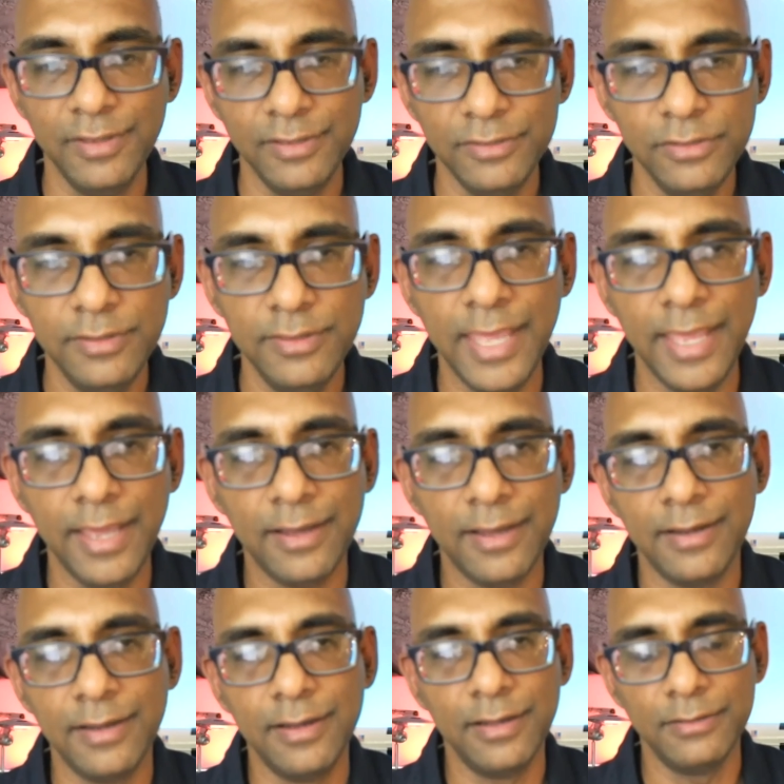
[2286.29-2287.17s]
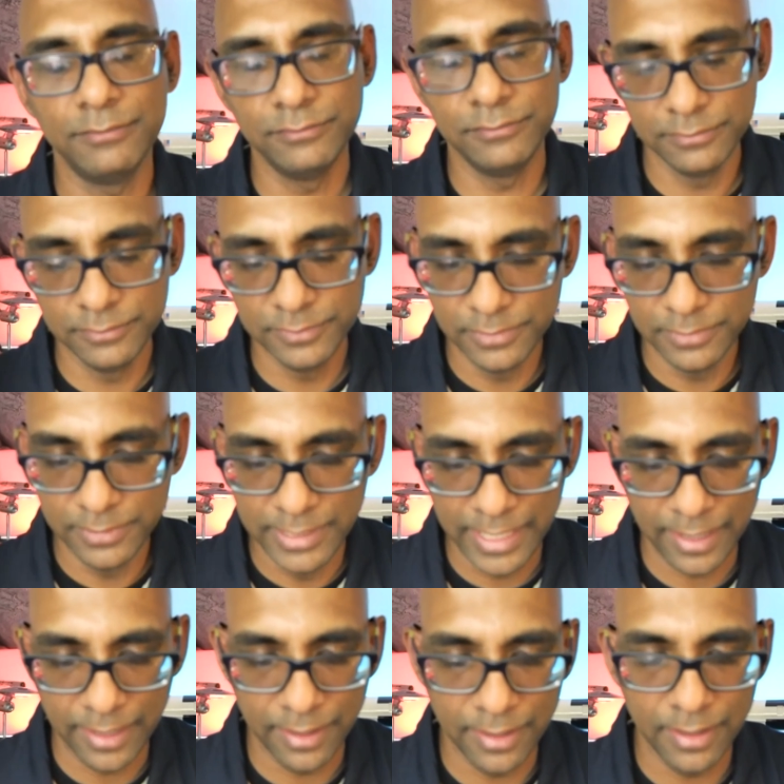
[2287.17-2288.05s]
There are
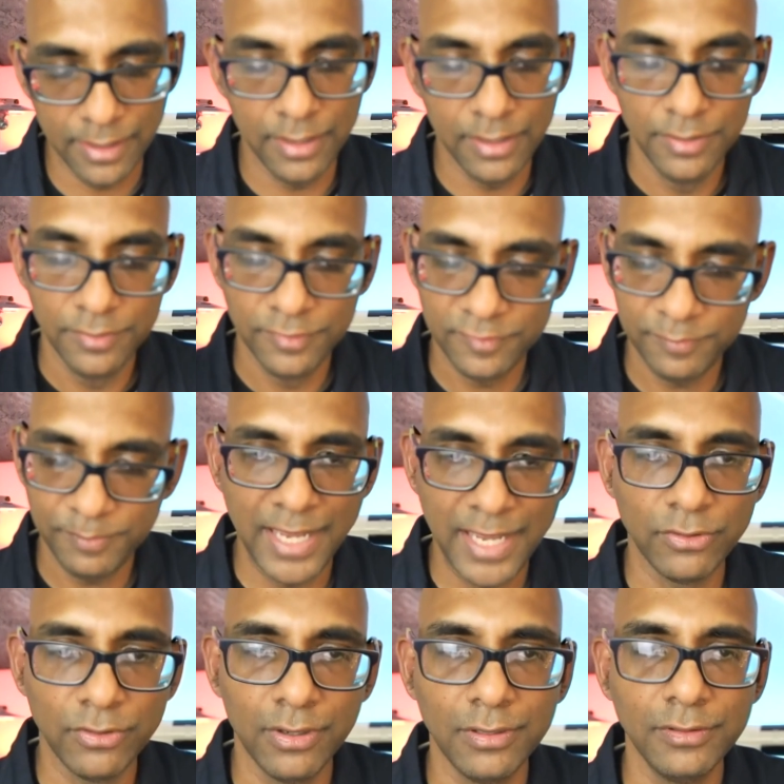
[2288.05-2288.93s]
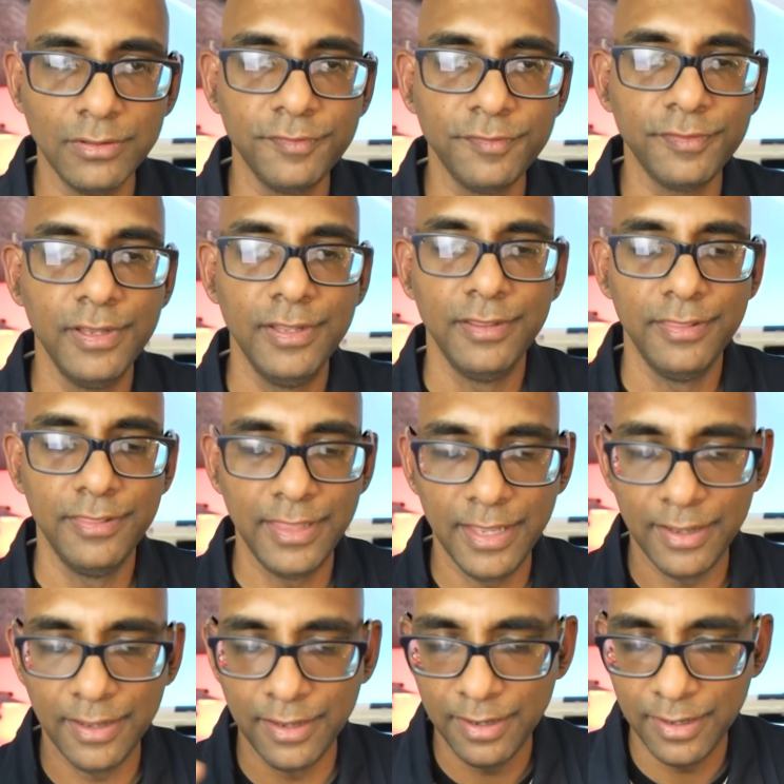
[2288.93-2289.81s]
there are spirals,
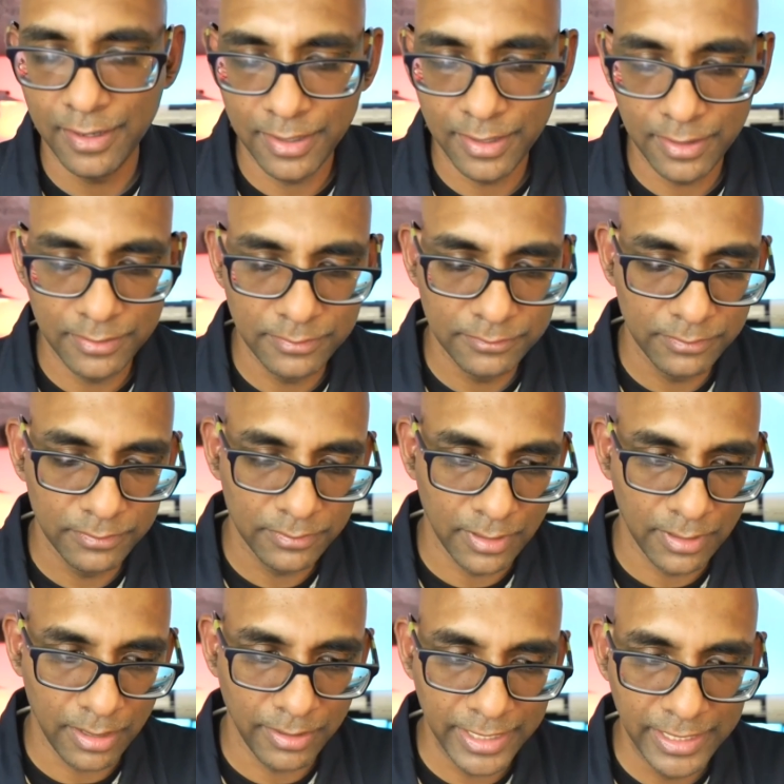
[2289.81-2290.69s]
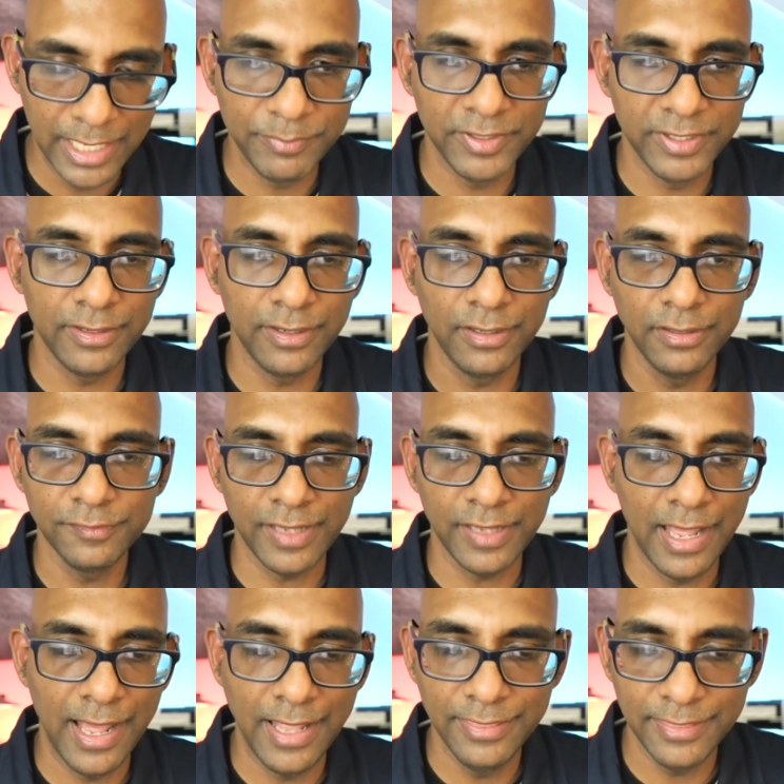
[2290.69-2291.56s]
there are uh, ellipticals
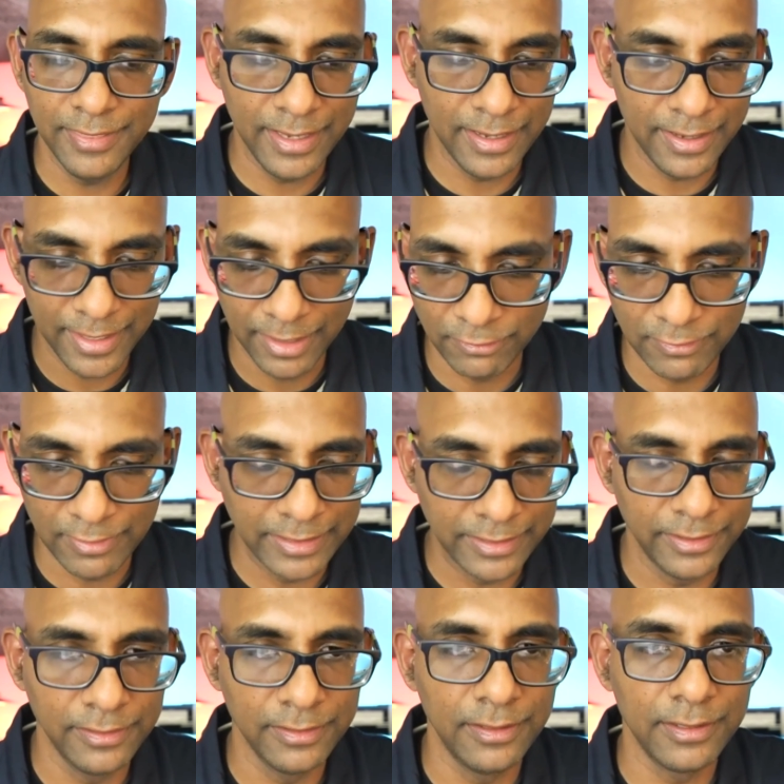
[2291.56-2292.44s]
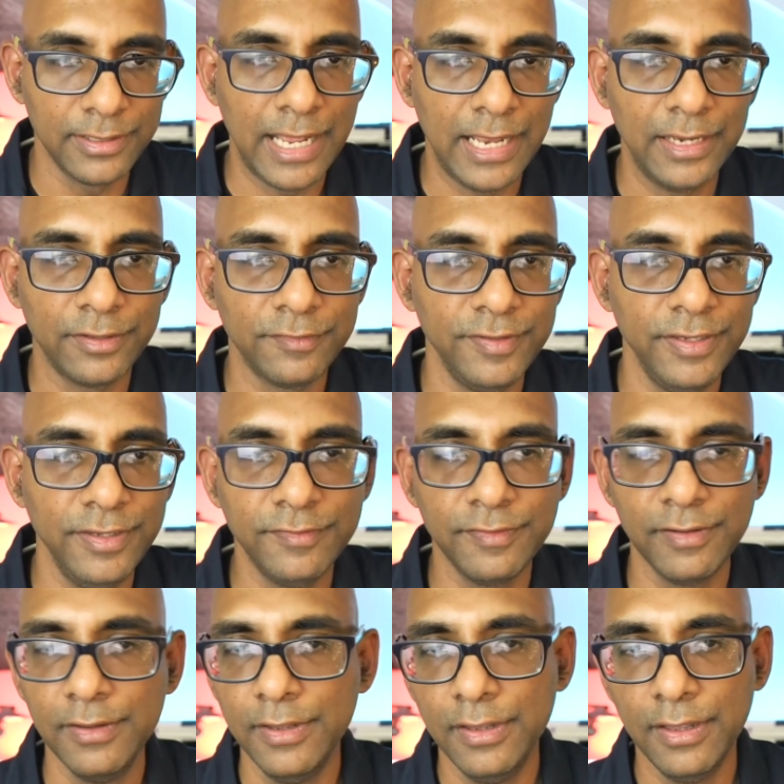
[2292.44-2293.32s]
and their irregular
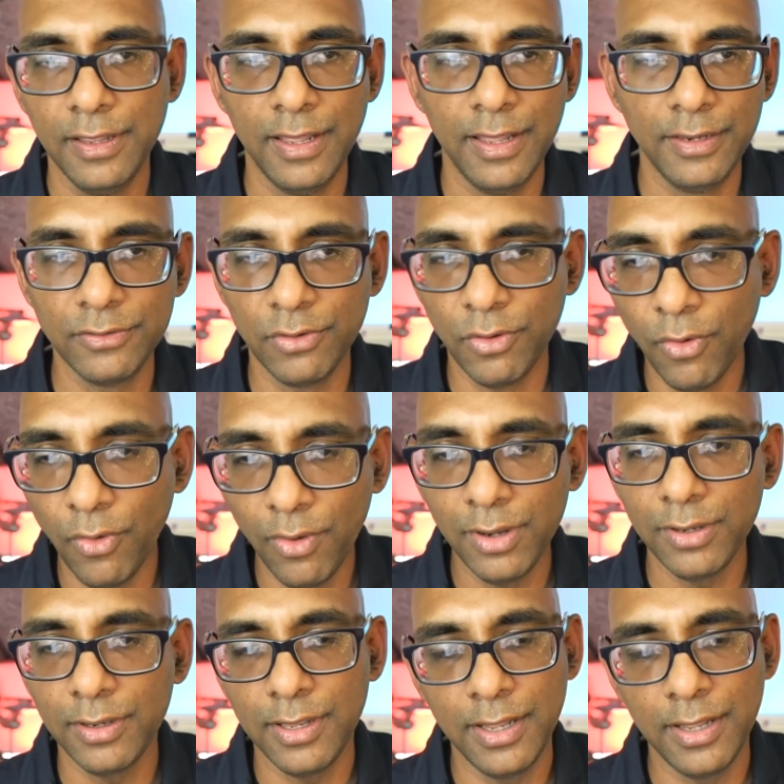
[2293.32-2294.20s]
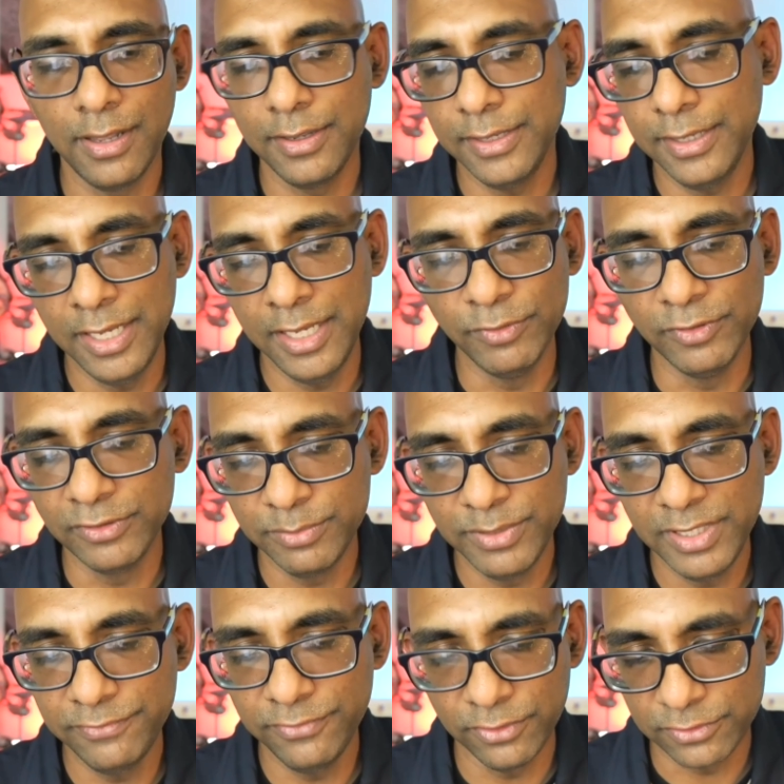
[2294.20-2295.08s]
galaxies, and all are able to
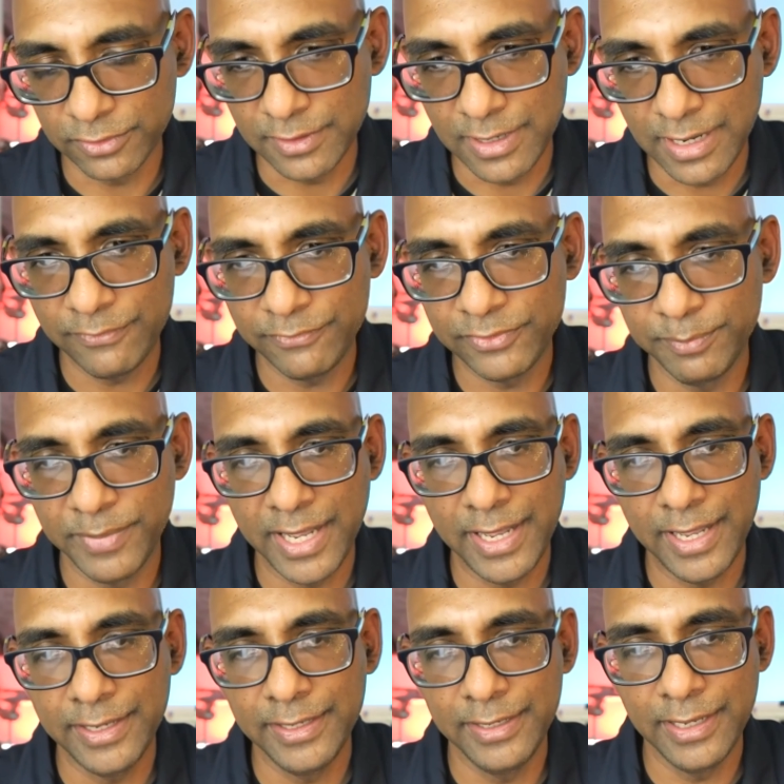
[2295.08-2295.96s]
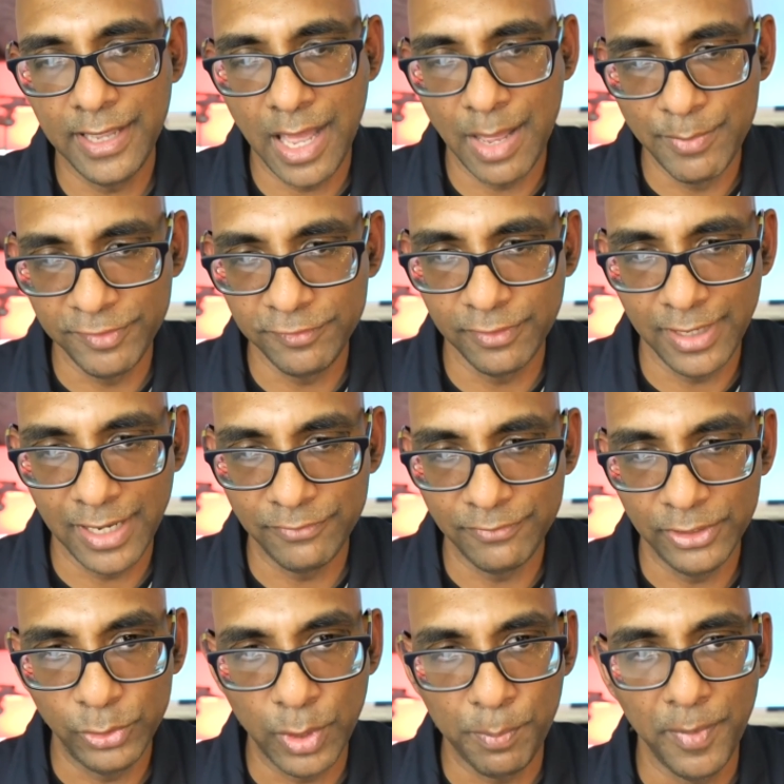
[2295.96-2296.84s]
be photographed by amateur
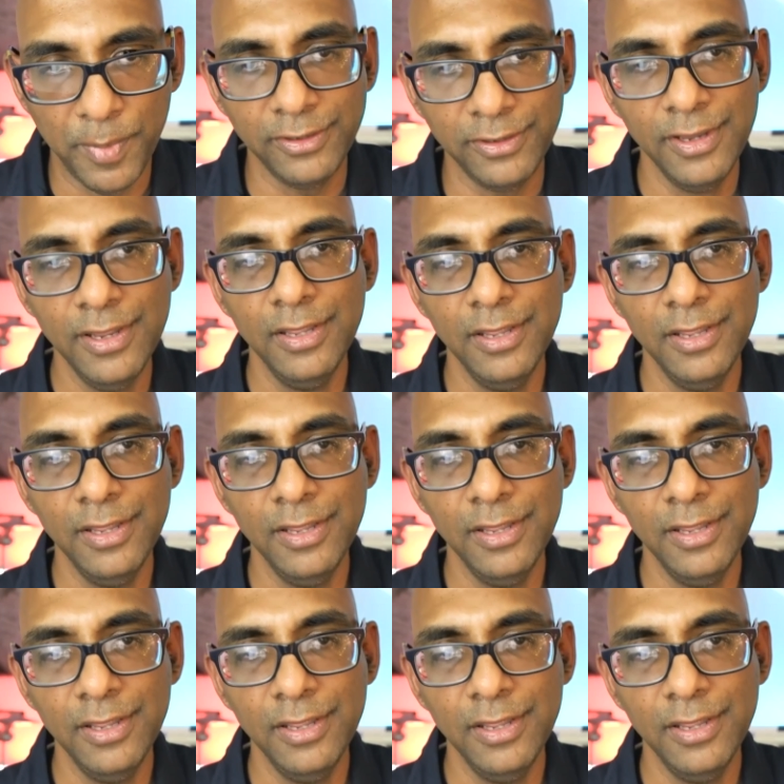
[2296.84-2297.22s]
level equipment.